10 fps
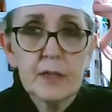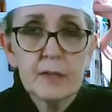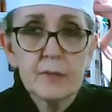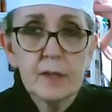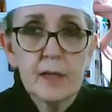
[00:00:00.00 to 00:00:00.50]

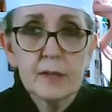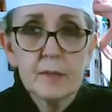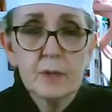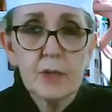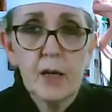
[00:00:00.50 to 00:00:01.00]
we'll add some
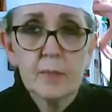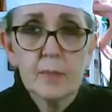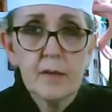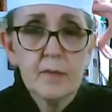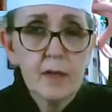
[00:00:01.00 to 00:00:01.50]
chopped
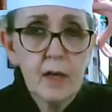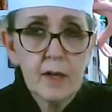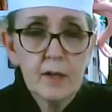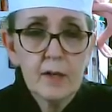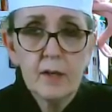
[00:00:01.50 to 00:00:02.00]

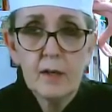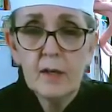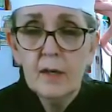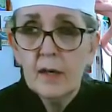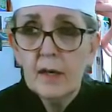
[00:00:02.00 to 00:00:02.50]
avocado,
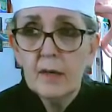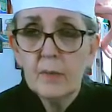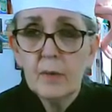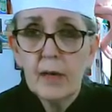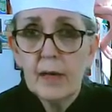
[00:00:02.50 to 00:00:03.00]
and
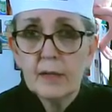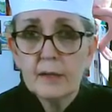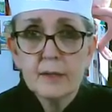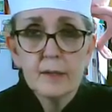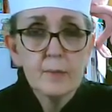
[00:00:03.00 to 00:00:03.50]
we'll add
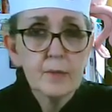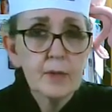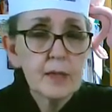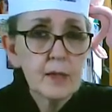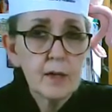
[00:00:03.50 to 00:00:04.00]
some
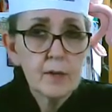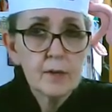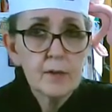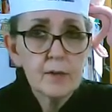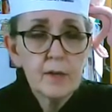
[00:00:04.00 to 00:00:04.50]
Greek yogurt.